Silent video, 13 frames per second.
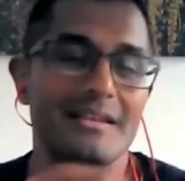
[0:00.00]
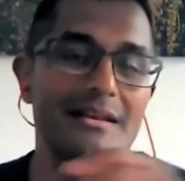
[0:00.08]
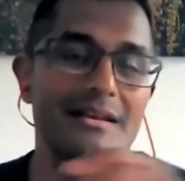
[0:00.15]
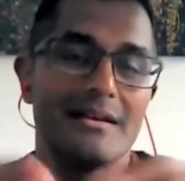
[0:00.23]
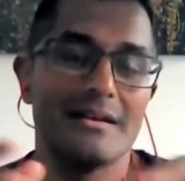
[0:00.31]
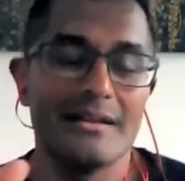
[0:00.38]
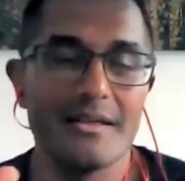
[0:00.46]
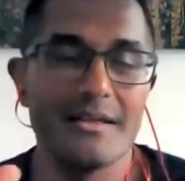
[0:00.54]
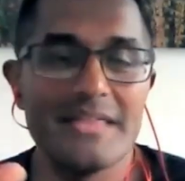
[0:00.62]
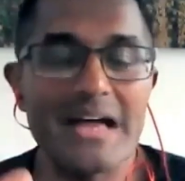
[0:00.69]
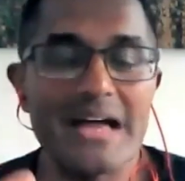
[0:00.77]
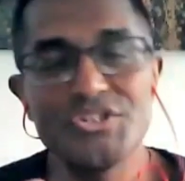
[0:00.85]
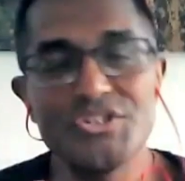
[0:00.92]
And
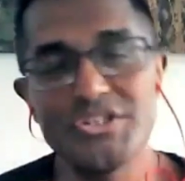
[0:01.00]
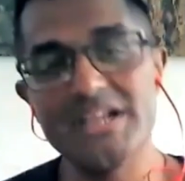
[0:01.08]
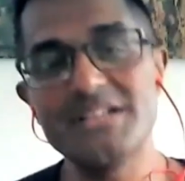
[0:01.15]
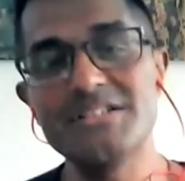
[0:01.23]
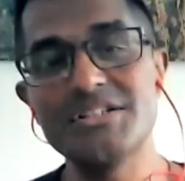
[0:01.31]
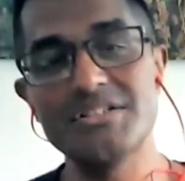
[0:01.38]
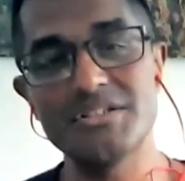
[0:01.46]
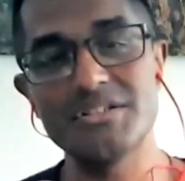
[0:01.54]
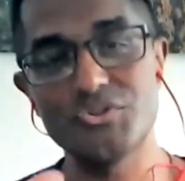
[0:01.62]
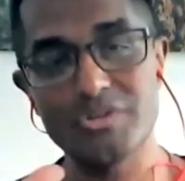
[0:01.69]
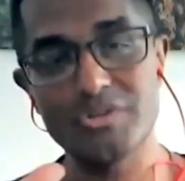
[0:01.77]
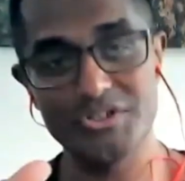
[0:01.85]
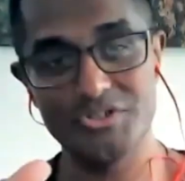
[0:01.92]
that changes the
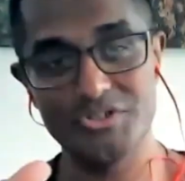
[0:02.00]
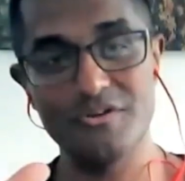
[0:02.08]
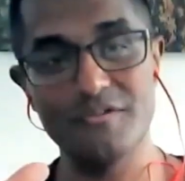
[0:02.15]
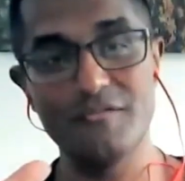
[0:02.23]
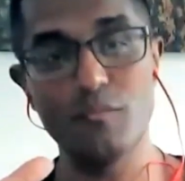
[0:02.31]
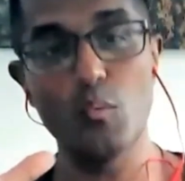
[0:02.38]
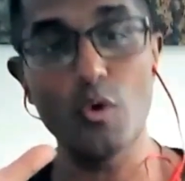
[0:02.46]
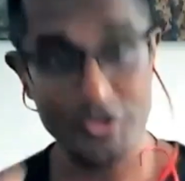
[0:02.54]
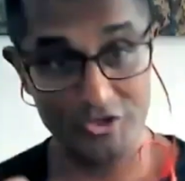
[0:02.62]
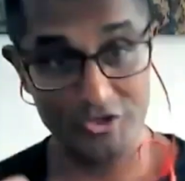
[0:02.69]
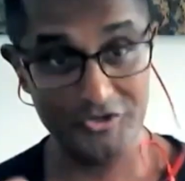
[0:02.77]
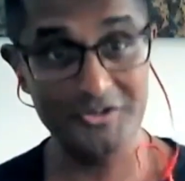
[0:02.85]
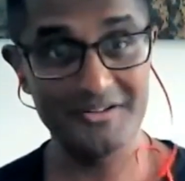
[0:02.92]
structure of
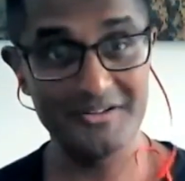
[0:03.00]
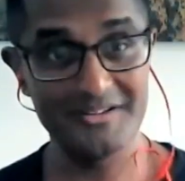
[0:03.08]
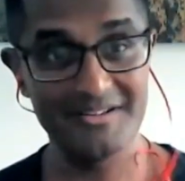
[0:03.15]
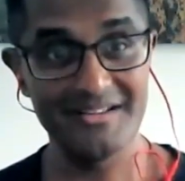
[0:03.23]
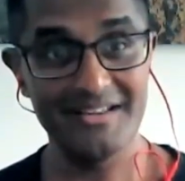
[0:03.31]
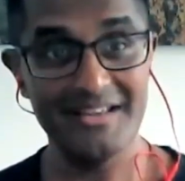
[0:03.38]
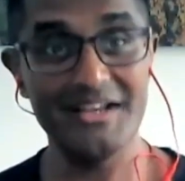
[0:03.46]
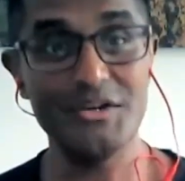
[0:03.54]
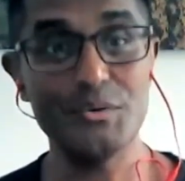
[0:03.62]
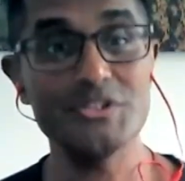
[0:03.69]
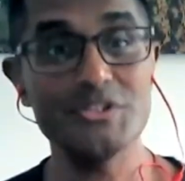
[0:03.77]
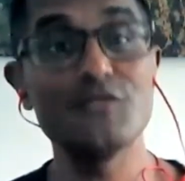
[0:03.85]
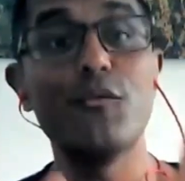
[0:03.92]
water
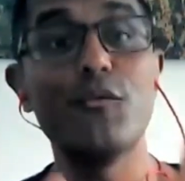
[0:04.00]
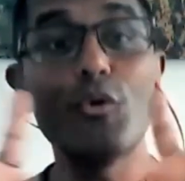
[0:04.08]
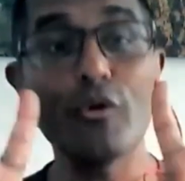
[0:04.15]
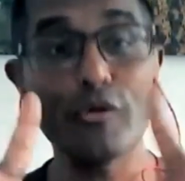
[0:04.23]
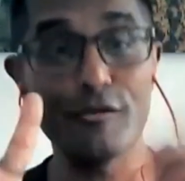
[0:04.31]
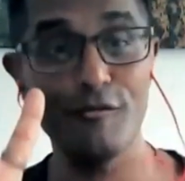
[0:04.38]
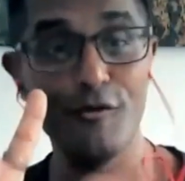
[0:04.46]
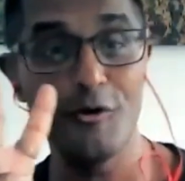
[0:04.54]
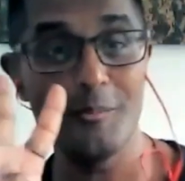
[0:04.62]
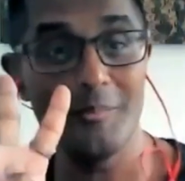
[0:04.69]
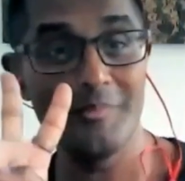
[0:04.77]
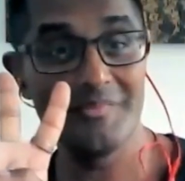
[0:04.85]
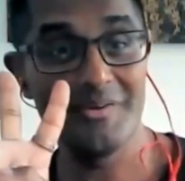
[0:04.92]
into its fourth
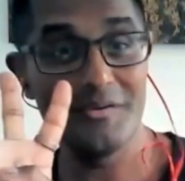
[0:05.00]
form.